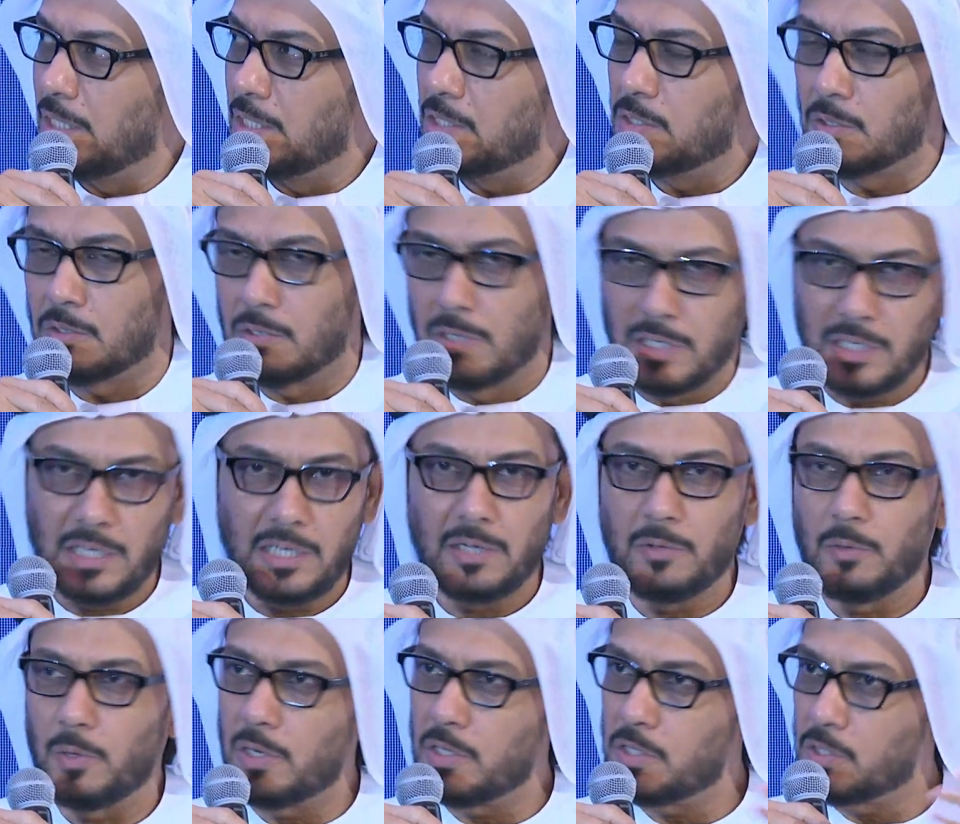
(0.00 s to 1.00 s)
So clearly
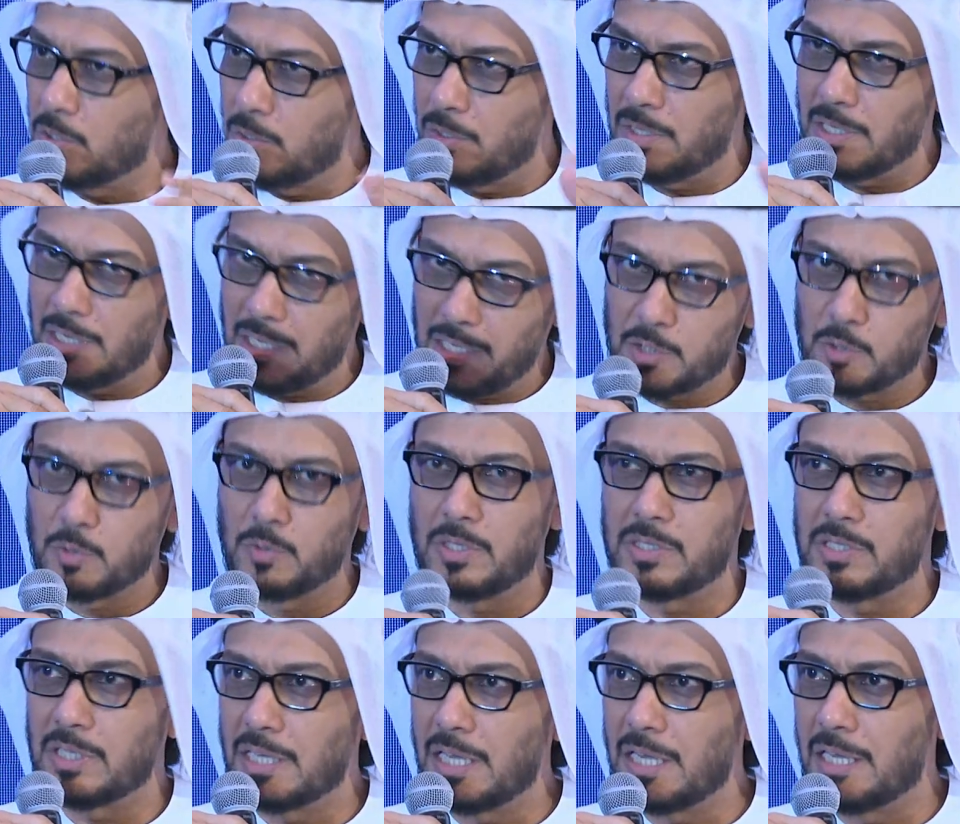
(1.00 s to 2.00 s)
what I saw in the last 2
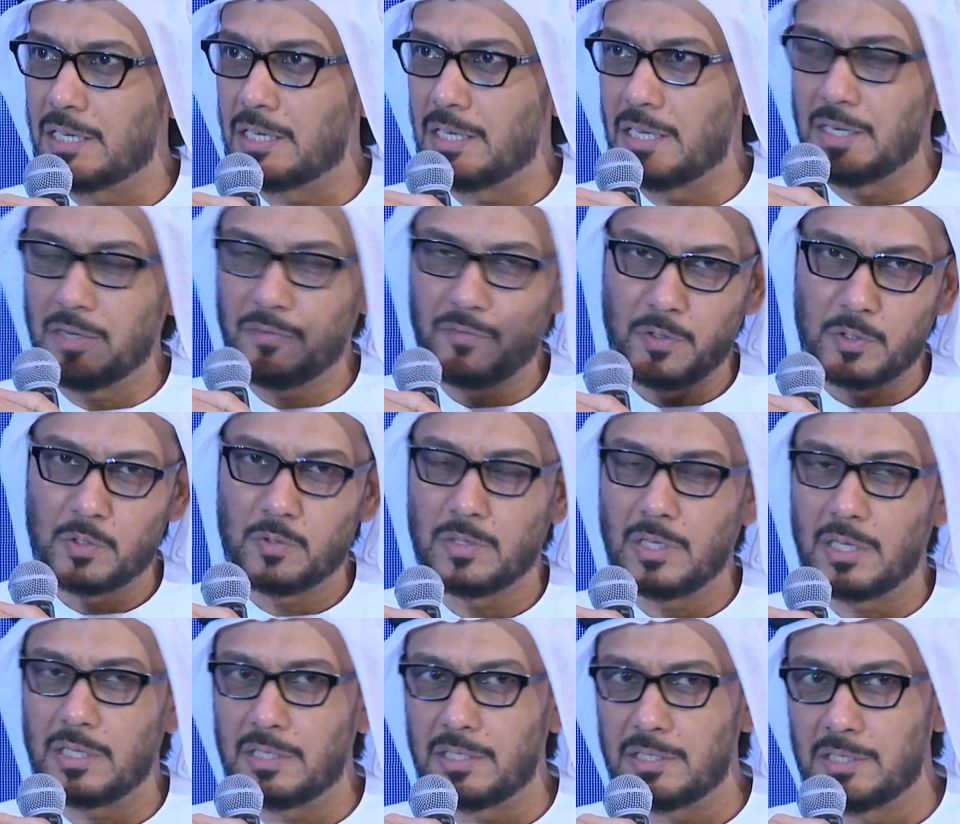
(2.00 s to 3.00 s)
days, again, I refer to
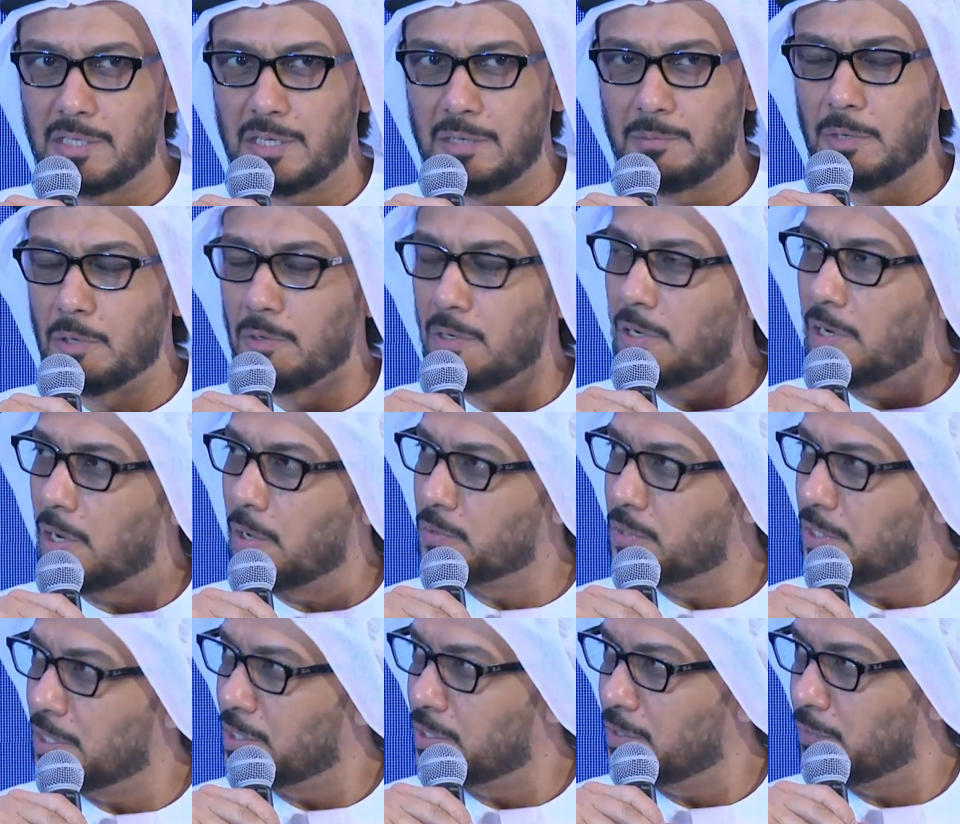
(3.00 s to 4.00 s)
that as modular
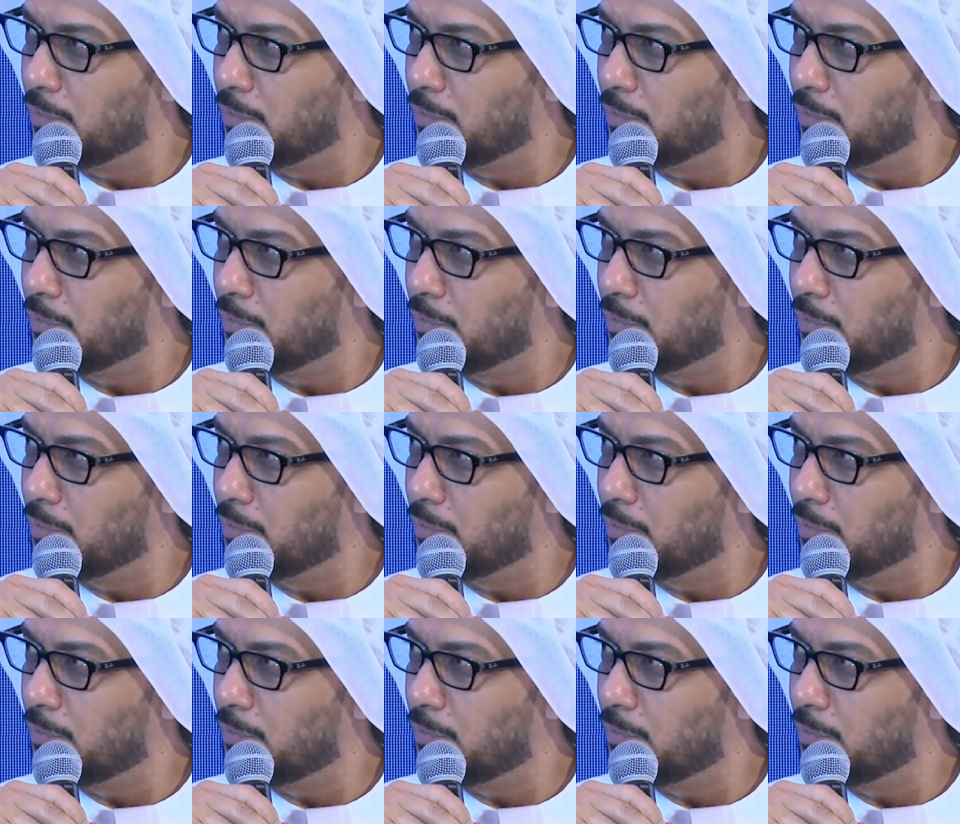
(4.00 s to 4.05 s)
housing is the